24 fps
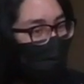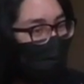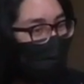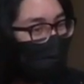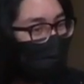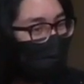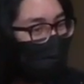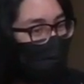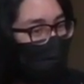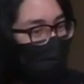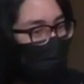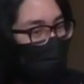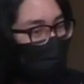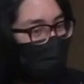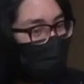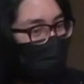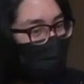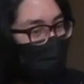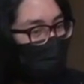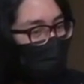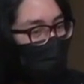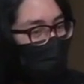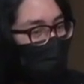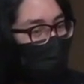
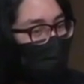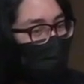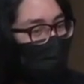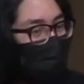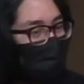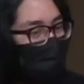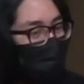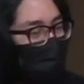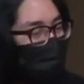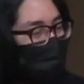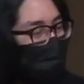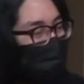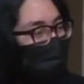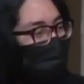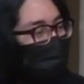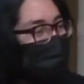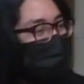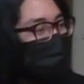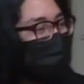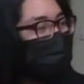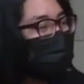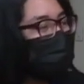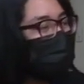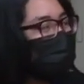
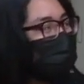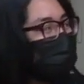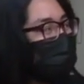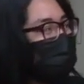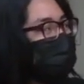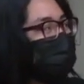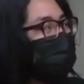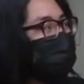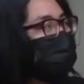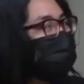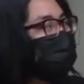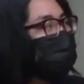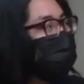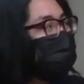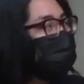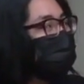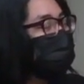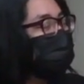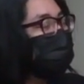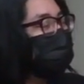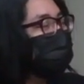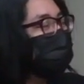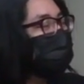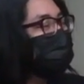
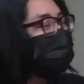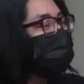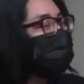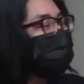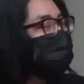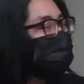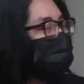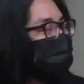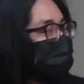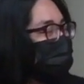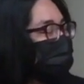No words are spoken by the person on screen.